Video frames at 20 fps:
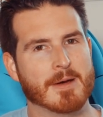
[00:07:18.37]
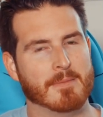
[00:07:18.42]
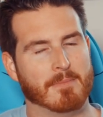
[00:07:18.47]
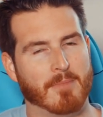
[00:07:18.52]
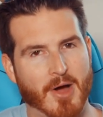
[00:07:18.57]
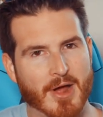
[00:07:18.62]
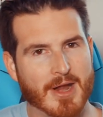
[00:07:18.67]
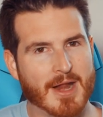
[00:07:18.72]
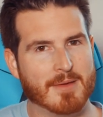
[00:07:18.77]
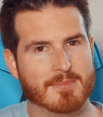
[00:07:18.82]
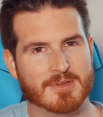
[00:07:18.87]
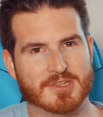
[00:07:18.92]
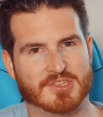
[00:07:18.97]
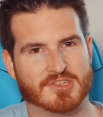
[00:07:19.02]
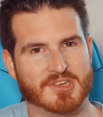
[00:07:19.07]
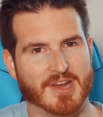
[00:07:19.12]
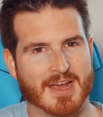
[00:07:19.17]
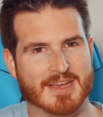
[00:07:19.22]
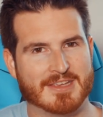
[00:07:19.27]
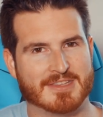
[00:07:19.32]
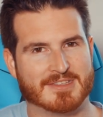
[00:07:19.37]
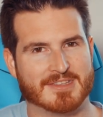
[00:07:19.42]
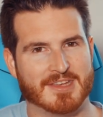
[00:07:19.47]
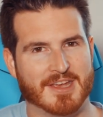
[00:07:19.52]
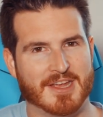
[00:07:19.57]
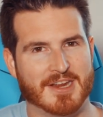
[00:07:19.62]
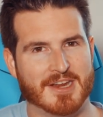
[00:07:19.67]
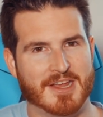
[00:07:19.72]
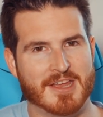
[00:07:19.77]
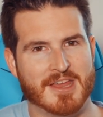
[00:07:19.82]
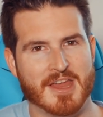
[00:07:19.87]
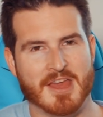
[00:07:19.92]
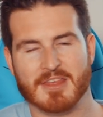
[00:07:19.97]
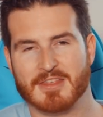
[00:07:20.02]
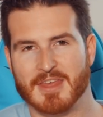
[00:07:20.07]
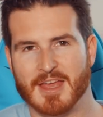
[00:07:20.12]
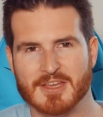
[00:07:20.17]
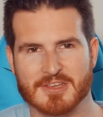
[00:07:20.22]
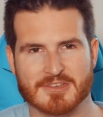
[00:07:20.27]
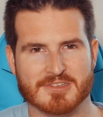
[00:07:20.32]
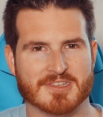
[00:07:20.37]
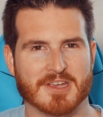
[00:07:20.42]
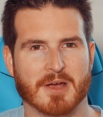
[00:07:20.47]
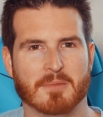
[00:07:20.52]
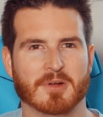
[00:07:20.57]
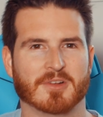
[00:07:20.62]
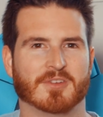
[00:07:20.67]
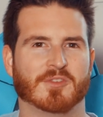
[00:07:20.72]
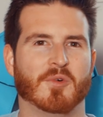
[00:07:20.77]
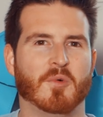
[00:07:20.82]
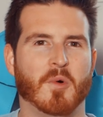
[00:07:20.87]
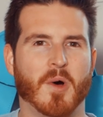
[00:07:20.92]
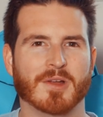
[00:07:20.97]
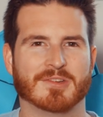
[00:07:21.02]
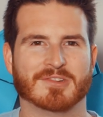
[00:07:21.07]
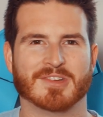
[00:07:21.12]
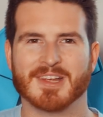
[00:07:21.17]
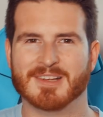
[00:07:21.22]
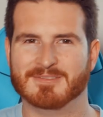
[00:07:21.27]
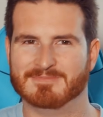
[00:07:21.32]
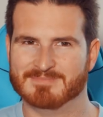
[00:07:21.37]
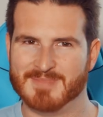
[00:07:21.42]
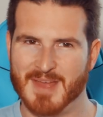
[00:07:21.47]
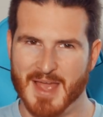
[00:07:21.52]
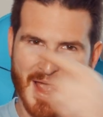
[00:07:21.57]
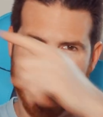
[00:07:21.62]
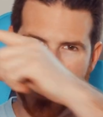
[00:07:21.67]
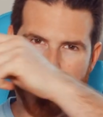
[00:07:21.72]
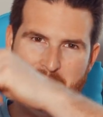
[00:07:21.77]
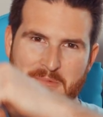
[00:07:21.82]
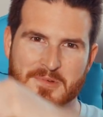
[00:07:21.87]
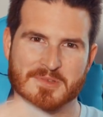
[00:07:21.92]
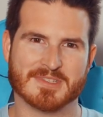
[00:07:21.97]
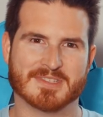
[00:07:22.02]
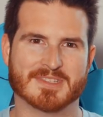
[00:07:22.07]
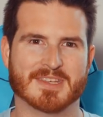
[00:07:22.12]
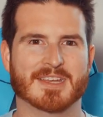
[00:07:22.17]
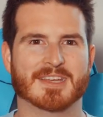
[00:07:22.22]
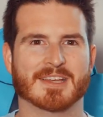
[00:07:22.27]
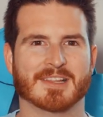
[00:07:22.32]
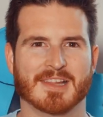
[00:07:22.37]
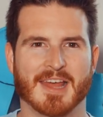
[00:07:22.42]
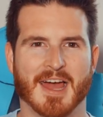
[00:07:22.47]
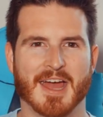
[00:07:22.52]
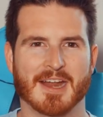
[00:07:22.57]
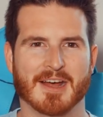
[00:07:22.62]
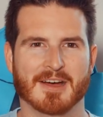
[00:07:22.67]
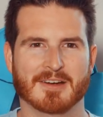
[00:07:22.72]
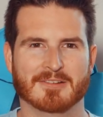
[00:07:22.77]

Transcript: My name is Seeney. Thank you so much for watching and we'll see you later.